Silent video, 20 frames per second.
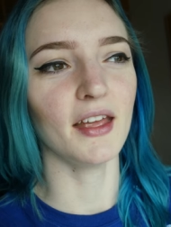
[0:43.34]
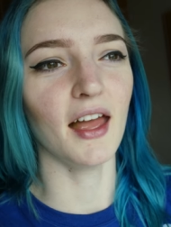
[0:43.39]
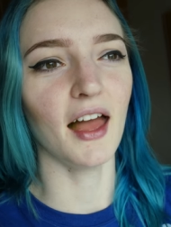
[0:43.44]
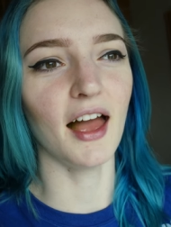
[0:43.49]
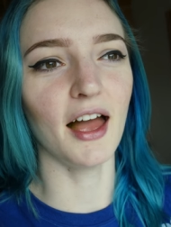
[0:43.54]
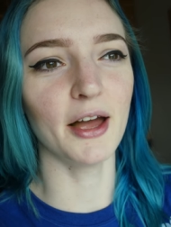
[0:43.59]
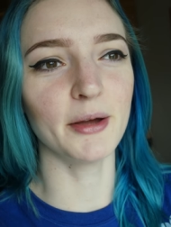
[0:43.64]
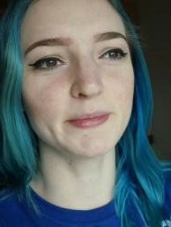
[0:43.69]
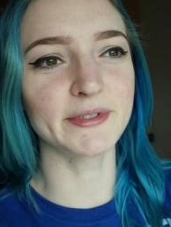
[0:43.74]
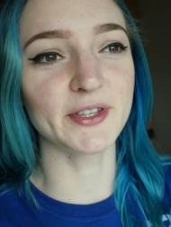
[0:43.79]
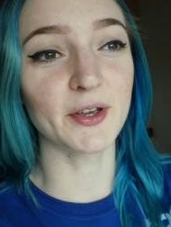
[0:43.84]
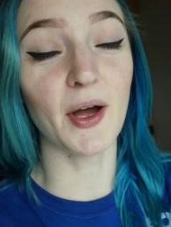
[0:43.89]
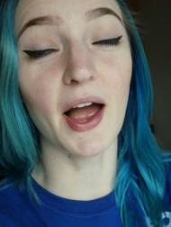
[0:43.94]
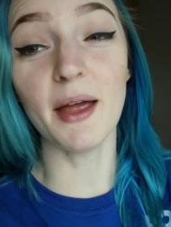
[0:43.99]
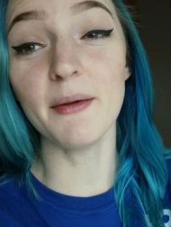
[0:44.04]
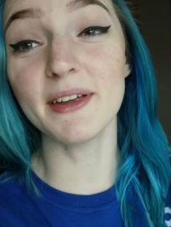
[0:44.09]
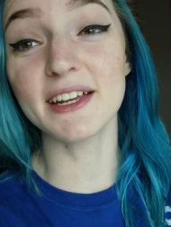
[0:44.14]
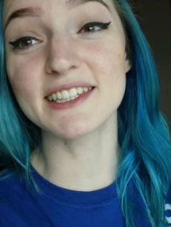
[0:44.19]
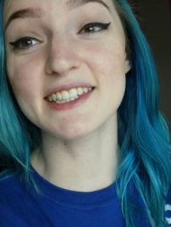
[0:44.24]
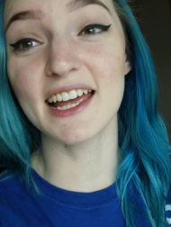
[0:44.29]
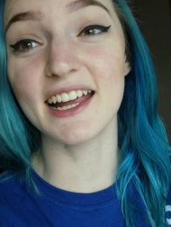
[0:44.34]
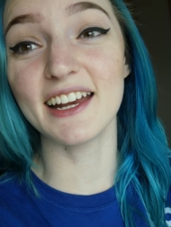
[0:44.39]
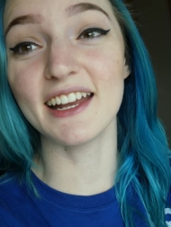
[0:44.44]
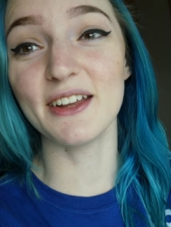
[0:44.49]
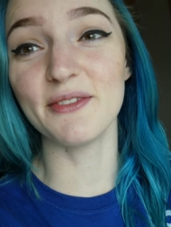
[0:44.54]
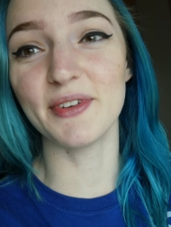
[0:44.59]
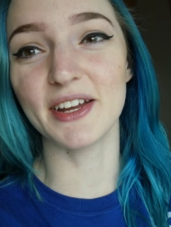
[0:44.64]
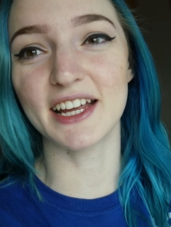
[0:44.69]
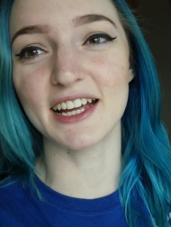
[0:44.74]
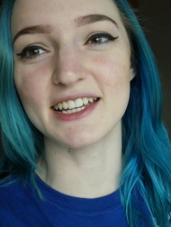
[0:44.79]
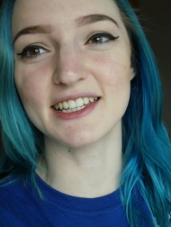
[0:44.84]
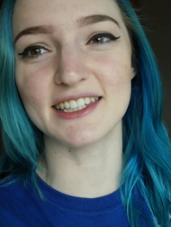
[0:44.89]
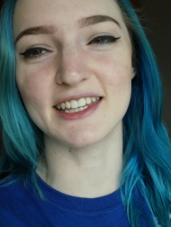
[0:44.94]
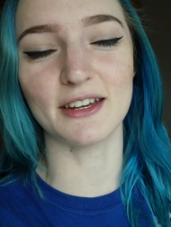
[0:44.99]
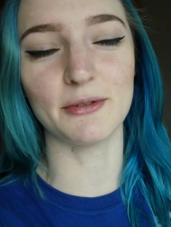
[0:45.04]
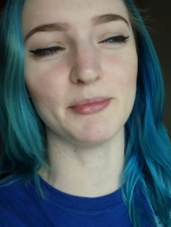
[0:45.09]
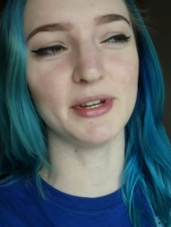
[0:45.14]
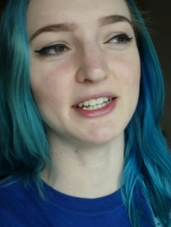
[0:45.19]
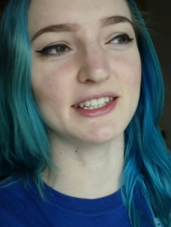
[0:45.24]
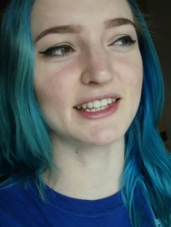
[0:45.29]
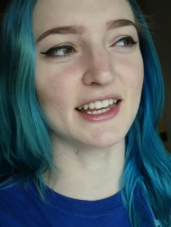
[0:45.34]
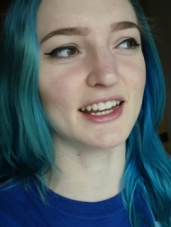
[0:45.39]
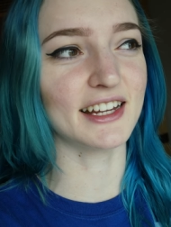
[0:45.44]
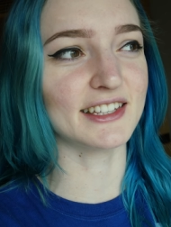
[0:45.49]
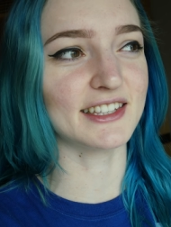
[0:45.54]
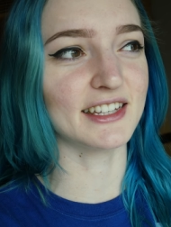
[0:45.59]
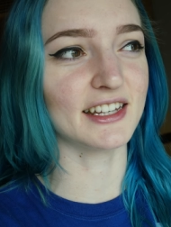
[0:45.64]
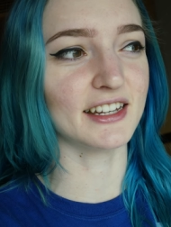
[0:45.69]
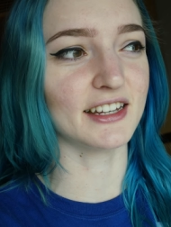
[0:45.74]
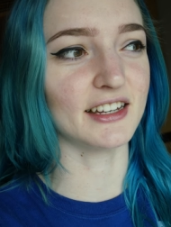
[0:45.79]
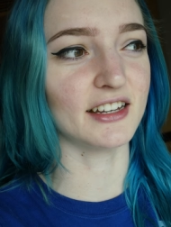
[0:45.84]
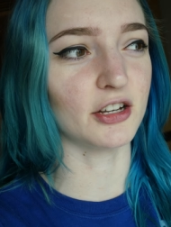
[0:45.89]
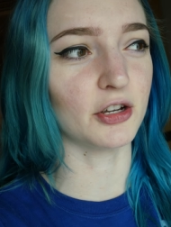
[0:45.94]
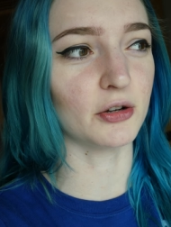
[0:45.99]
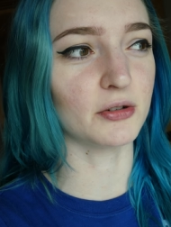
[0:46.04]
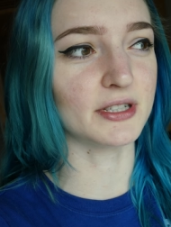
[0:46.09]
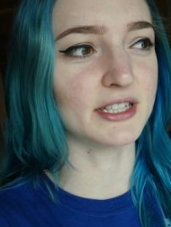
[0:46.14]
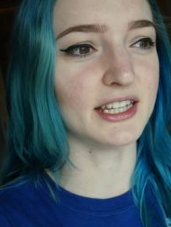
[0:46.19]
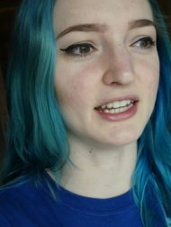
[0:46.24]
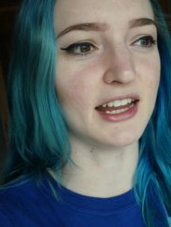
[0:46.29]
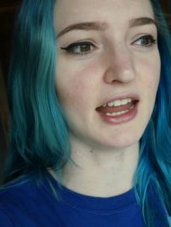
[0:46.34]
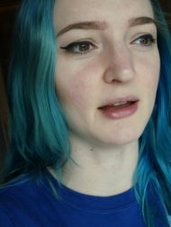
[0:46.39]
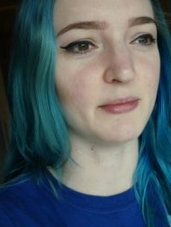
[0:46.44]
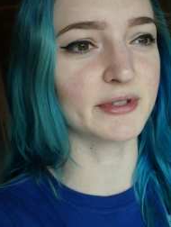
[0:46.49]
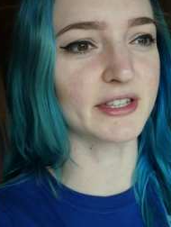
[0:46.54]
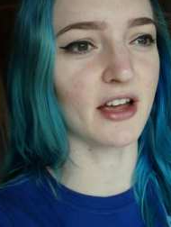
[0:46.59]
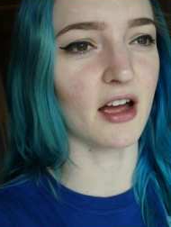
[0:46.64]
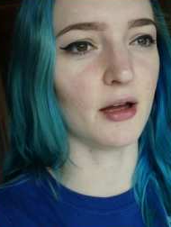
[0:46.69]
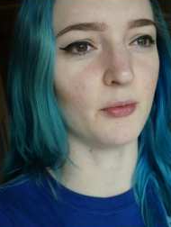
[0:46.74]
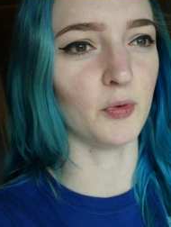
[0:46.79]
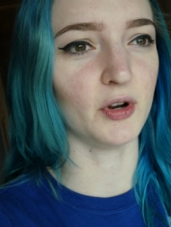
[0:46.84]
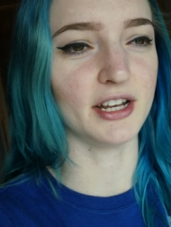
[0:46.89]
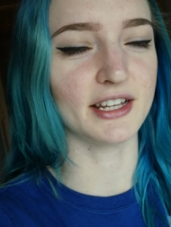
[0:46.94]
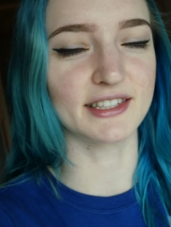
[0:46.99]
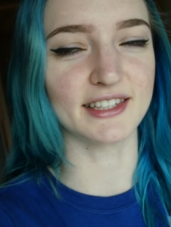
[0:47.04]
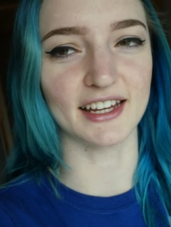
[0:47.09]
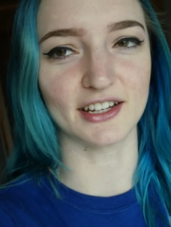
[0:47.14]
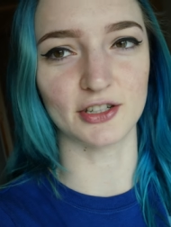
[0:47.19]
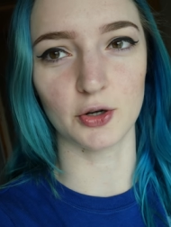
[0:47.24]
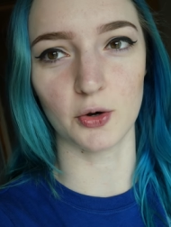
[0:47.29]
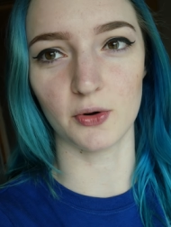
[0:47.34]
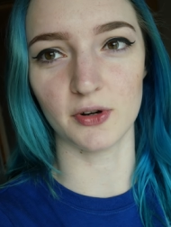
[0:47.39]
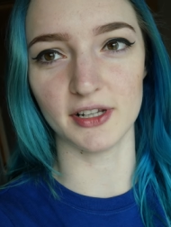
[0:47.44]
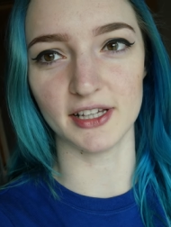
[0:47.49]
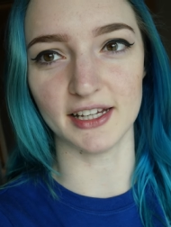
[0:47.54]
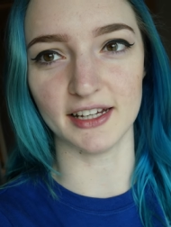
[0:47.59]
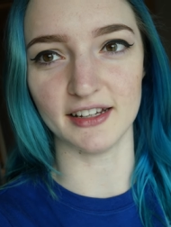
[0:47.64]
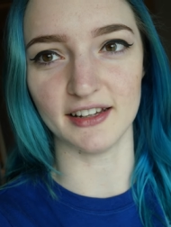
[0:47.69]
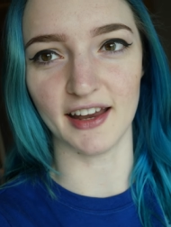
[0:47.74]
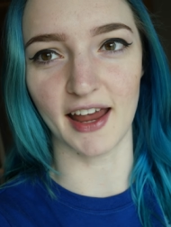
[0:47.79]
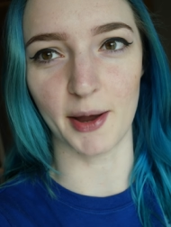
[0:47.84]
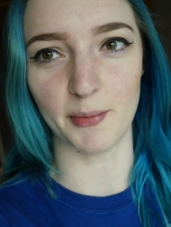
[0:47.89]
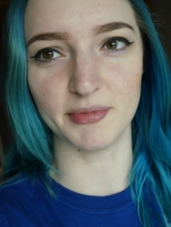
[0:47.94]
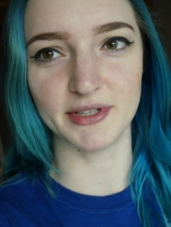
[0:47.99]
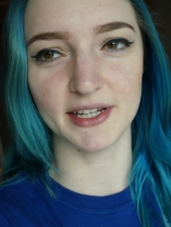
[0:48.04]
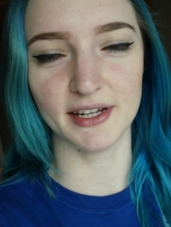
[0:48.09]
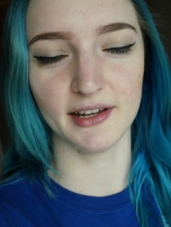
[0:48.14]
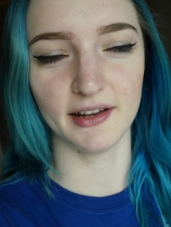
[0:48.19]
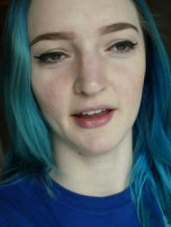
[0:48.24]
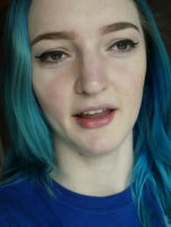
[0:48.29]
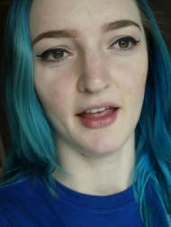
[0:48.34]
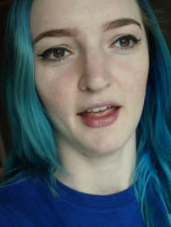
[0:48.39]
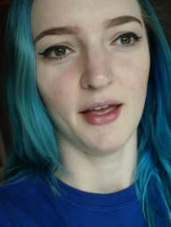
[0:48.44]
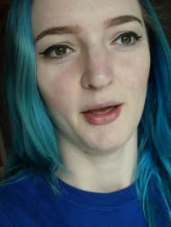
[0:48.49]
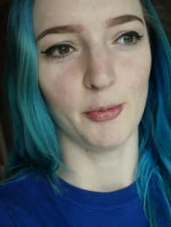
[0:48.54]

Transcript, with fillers: Um, so I'm excited because it means I get to go see Gamescom when it's like totally empty.